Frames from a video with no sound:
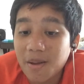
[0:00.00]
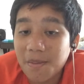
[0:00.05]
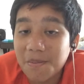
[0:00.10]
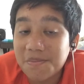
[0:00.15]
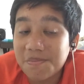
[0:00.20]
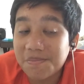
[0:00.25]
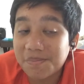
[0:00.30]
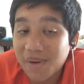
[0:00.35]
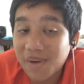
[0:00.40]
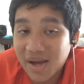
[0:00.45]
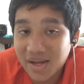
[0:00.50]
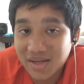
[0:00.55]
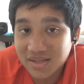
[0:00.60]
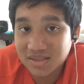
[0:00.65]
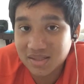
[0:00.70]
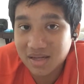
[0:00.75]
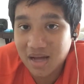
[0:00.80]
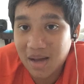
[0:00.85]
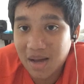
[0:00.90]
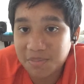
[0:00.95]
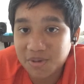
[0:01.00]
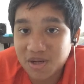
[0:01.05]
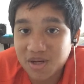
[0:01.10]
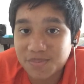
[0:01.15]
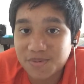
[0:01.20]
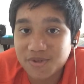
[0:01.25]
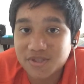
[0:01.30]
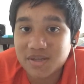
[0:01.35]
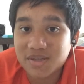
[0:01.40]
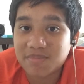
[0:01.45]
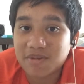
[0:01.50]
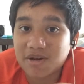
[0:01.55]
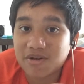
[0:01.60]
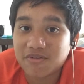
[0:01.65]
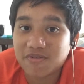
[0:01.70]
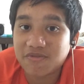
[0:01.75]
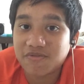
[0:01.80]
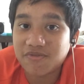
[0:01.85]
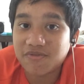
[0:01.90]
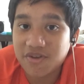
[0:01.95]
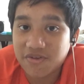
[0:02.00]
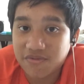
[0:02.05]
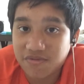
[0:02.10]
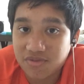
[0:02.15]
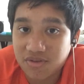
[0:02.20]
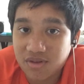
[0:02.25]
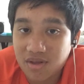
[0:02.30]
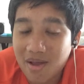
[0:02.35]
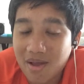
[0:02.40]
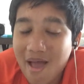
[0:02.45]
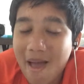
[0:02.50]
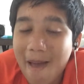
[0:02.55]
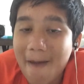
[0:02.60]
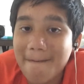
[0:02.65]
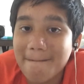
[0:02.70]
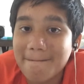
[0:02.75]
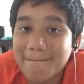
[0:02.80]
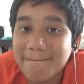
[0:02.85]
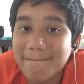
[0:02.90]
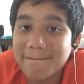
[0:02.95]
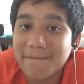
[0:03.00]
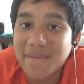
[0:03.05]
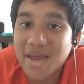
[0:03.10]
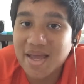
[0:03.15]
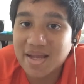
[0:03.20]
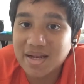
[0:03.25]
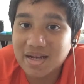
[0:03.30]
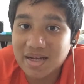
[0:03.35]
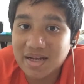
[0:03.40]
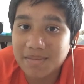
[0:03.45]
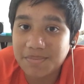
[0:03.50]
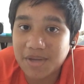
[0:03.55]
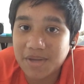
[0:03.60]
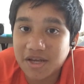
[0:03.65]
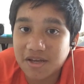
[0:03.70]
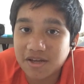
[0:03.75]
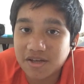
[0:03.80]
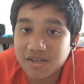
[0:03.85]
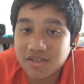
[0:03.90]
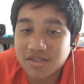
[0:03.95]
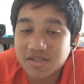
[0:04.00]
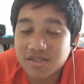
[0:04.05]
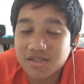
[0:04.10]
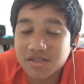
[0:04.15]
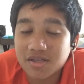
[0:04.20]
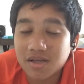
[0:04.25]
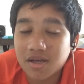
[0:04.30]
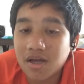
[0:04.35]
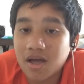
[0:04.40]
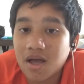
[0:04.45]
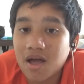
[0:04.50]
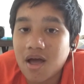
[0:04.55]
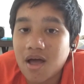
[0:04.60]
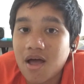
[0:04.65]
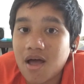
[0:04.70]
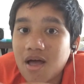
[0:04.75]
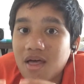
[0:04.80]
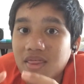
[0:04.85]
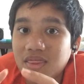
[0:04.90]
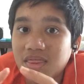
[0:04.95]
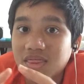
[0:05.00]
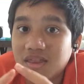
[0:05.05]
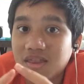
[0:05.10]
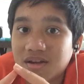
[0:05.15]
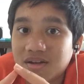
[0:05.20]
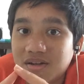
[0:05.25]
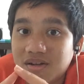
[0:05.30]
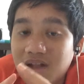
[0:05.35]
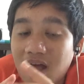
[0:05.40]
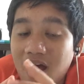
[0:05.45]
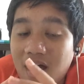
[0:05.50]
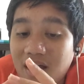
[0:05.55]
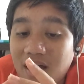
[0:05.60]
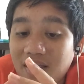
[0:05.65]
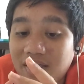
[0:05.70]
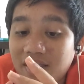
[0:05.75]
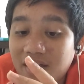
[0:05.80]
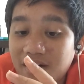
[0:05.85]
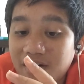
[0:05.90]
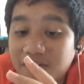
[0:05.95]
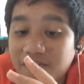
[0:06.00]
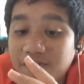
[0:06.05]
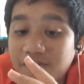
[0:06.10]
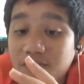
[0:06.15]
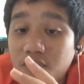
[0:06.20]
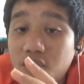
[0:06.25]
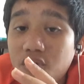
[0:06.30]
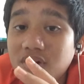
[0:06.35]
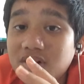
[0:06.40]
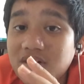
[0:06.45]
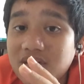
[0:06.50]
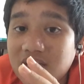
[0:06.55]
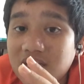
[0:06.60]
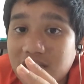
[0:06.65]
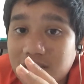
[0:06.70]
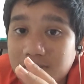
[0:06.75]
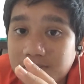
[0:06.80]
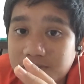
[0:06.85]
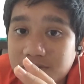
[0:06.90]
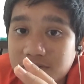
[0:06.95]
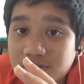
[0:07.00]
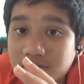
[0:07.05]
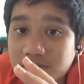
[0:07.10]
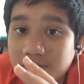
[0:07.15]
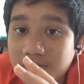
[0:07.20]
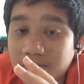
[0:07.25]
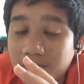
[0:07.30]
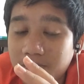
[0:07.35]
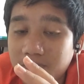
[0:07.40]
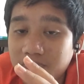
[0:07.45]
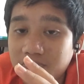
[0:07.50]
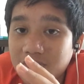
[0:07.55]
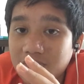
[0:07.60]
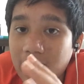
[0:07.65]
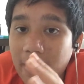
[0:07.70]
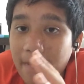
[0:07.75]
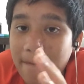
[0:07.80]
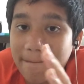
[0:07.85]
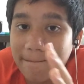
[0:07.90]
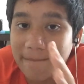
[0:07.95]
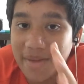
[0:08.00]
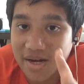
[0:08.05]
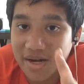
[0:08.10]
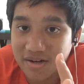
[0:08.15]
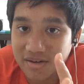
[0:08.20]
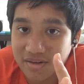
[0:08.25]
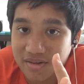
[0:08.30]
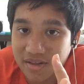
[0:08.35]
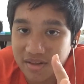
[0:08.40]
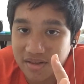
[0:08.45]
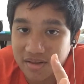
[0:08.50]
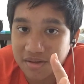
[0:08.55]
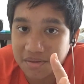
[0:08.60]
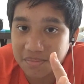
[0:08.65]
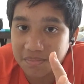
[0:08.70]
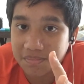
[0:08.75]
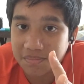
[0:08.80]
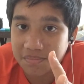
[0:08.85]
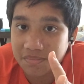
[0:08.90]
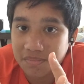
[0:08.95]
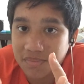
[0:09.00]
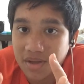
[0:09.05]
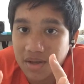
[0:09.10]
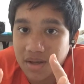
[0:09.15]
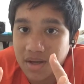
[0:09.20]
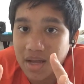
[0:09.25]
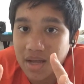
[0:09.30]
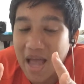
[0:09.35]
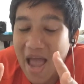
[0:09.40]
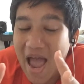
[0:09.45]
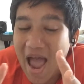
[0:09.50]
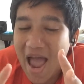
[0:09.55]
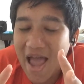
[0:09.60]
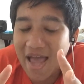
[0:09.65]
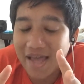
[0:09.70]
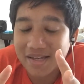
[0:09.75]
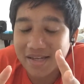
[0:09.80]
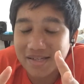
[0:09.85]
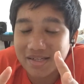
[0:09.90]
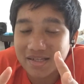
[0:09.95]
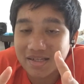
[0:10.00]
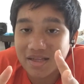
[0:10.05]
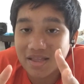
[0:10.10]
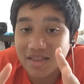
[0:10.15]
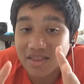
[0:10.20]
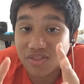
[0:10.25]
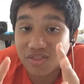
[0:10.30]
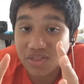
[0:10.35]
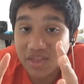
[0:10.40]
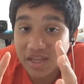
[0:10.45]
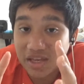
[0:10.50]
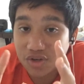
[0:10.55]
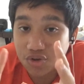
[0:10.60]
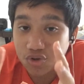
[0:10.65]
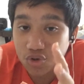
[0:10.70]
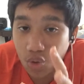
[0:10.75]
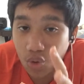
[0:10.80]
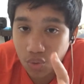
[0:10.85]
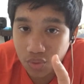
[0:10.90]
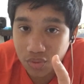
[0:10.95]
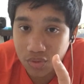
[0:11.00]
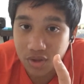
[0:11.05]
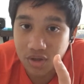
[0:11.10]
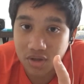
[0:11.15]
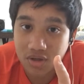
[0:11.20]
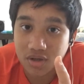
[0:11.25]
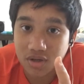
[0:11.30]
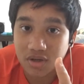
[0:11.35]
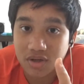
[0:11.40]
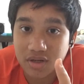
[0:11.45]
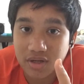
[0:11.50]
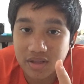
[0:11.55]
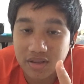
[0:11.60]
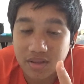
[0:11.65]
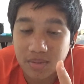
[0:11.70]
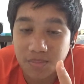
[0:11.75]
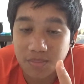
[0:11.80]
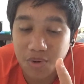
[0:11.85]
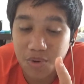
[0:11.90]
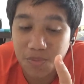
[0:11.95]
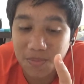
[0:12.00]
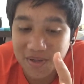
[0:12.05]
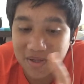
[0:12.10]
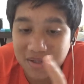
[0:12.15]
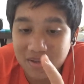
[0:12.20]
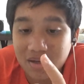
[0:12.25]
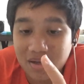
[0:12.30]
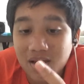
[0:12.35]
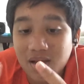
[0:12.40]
But I'm going to push them down to 5th. Mainly because there are 4 teams better than them. And they don't look good at the moment.